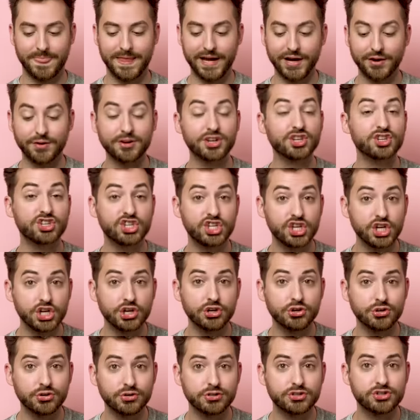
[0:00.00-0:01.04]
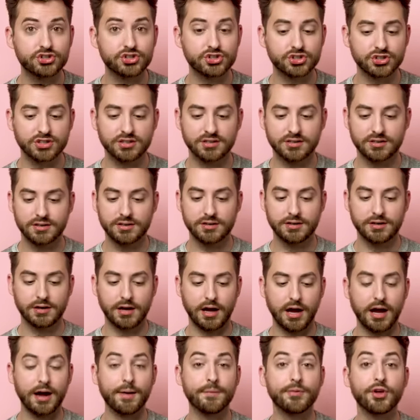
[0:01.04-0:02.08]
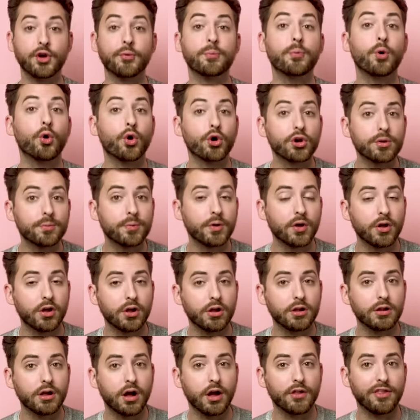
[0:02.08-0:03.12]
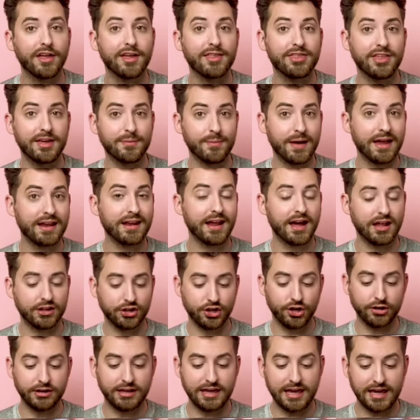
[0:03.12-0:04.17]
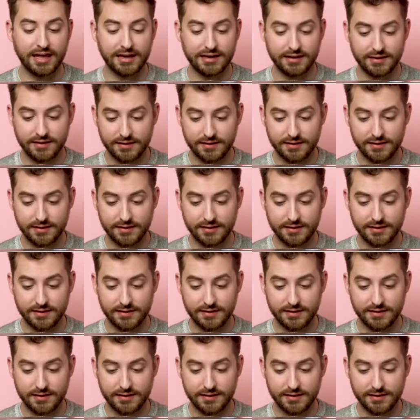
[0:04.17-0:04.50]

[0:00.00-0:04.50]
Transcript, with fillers: they're huge, um, they're portable, although they may not look it,